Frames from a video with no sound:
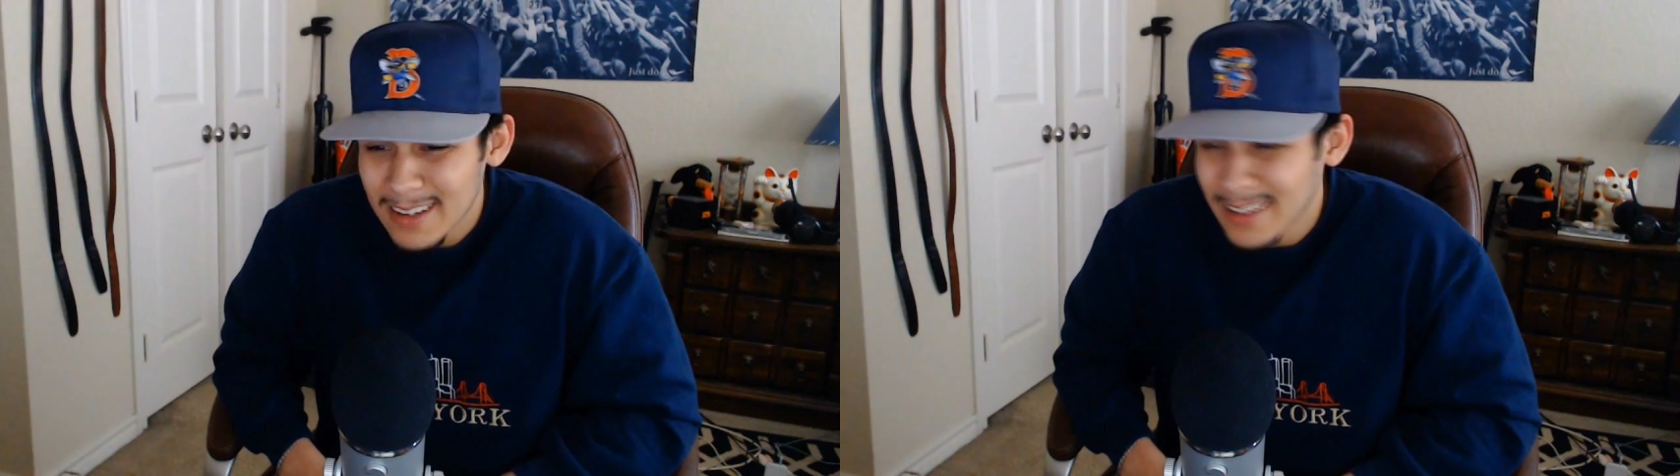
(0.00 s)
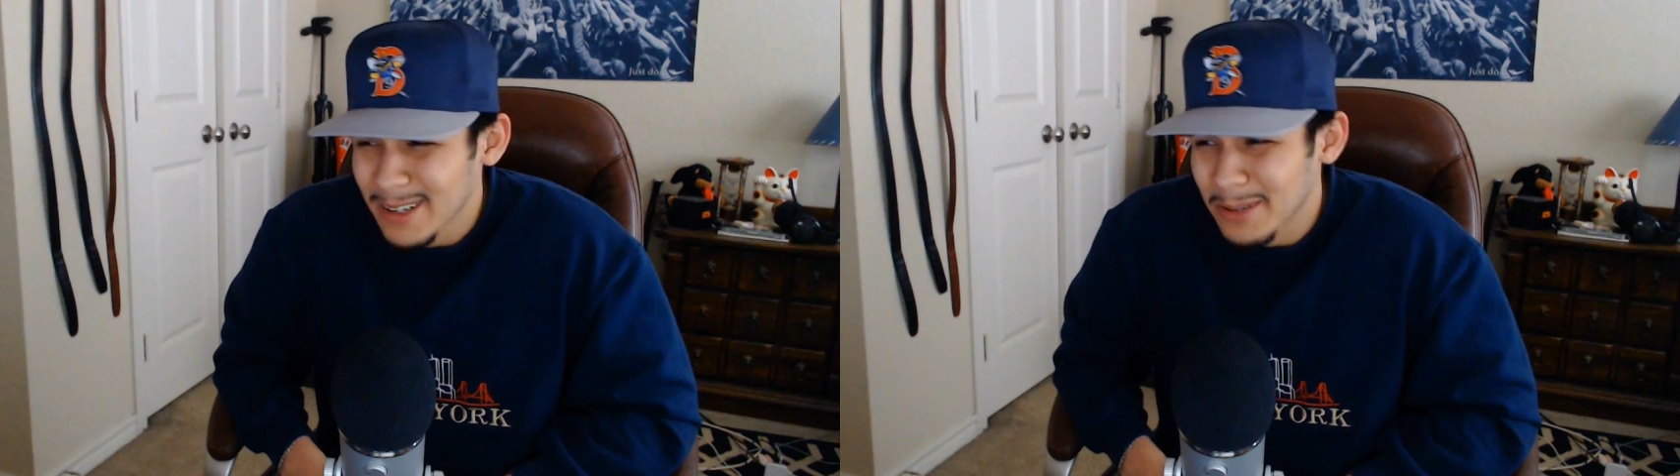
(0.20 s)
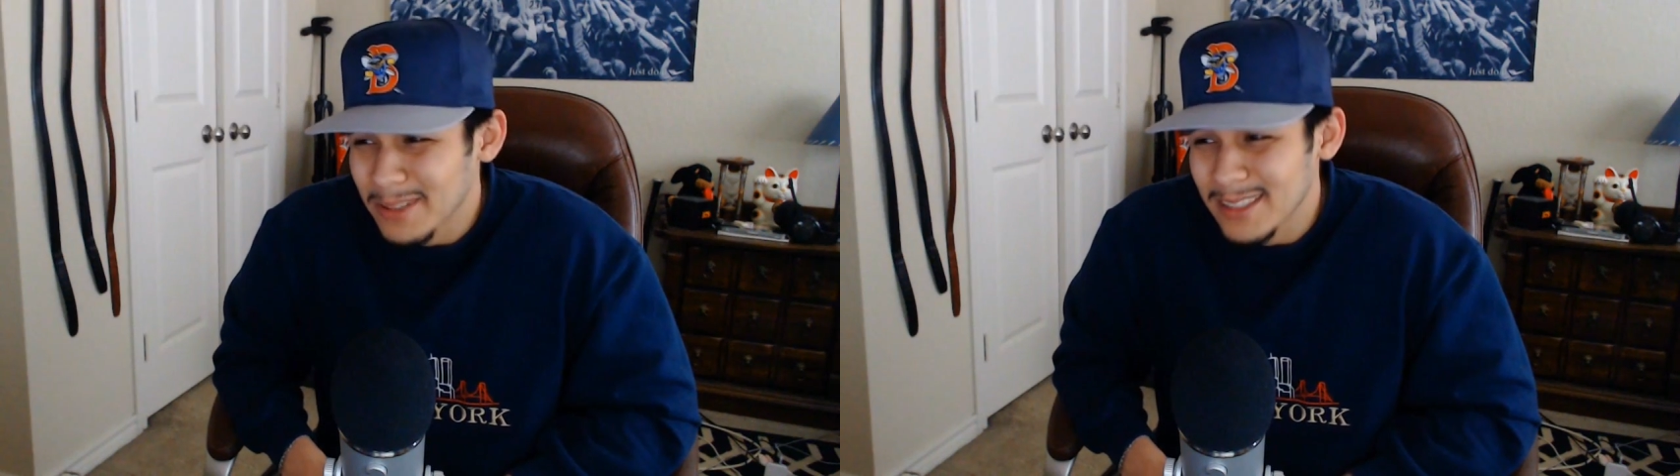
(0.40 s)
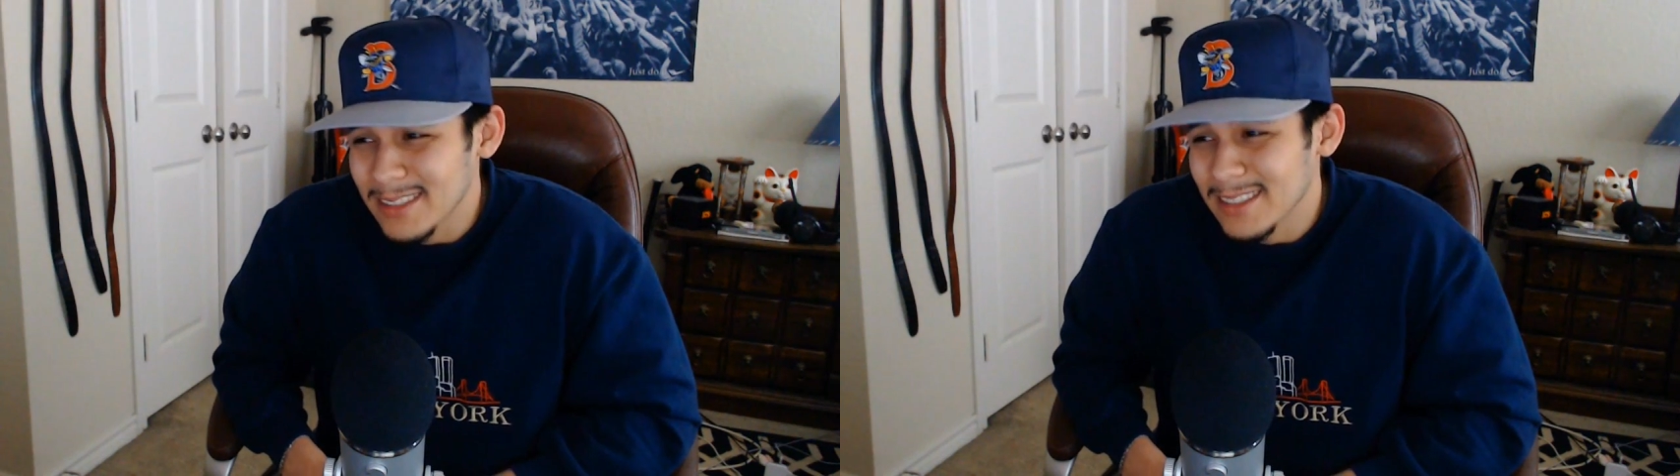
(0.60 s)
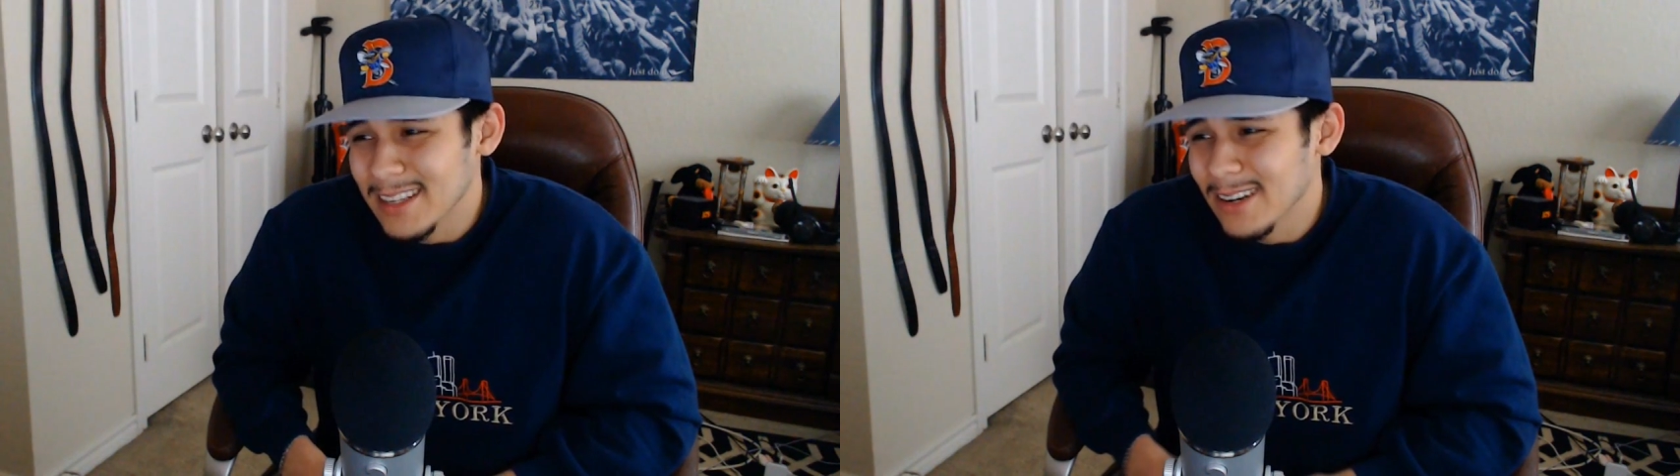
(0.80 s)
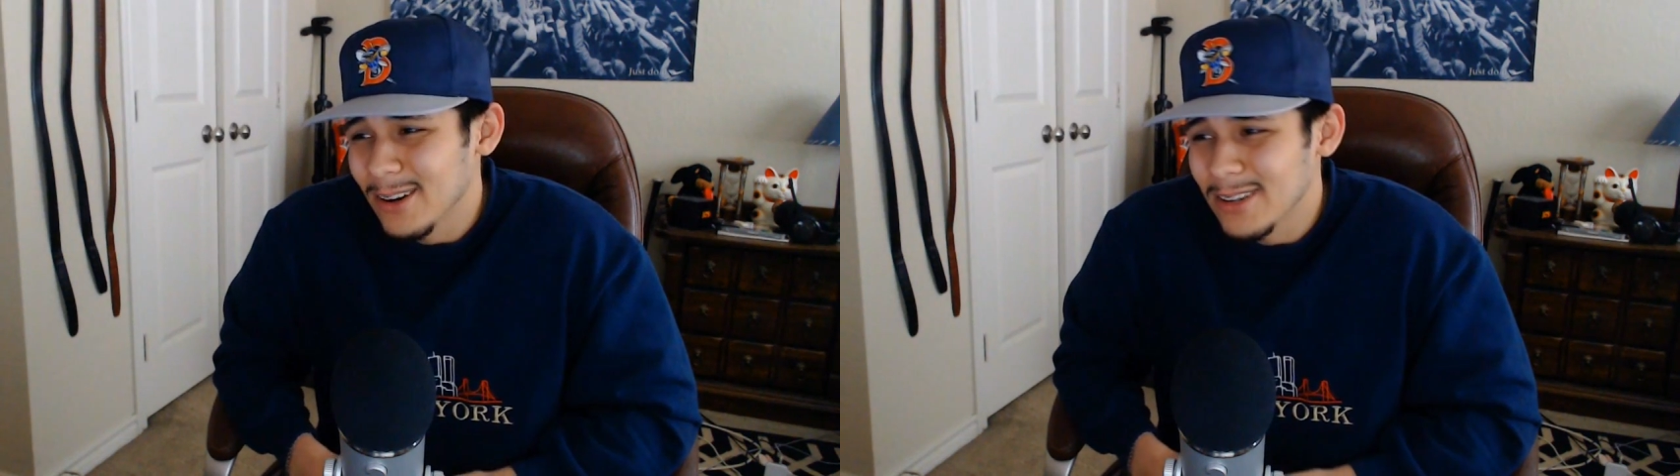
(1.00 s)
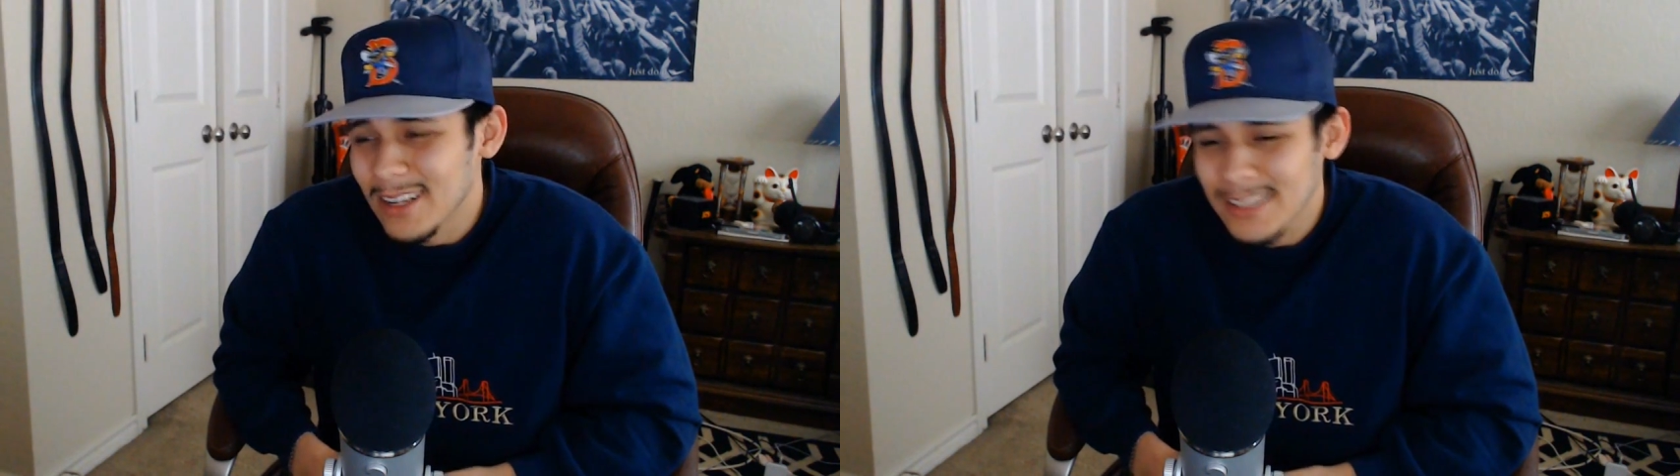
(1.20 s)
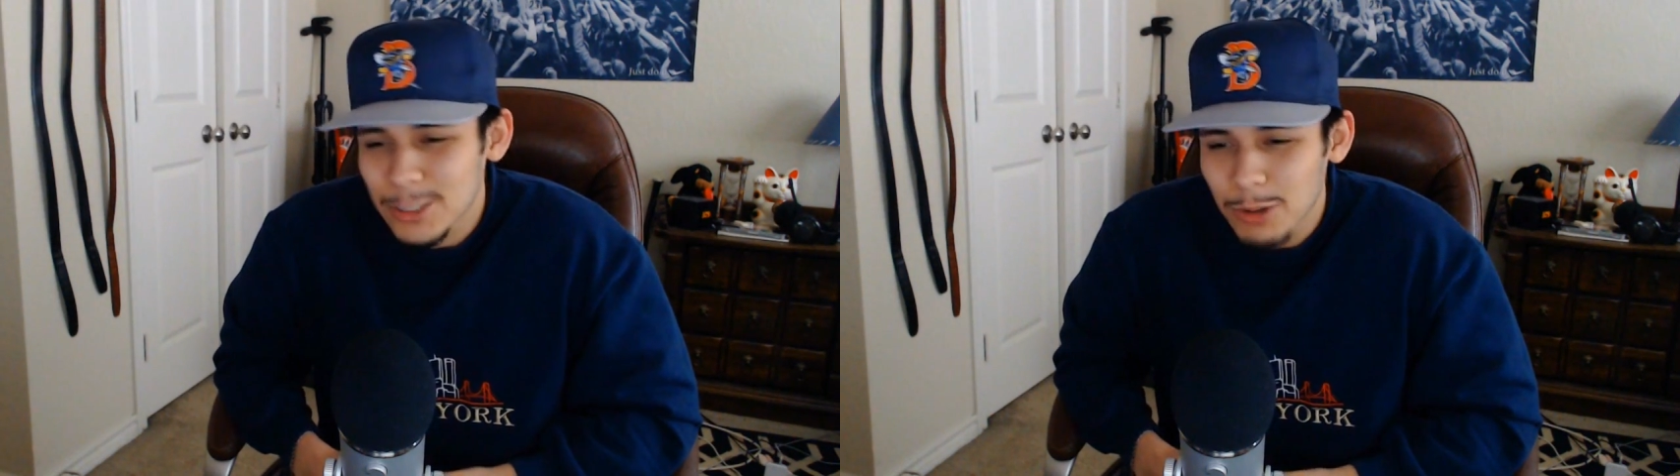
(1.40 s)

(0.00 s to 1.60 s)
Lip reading: it's kind of hard not to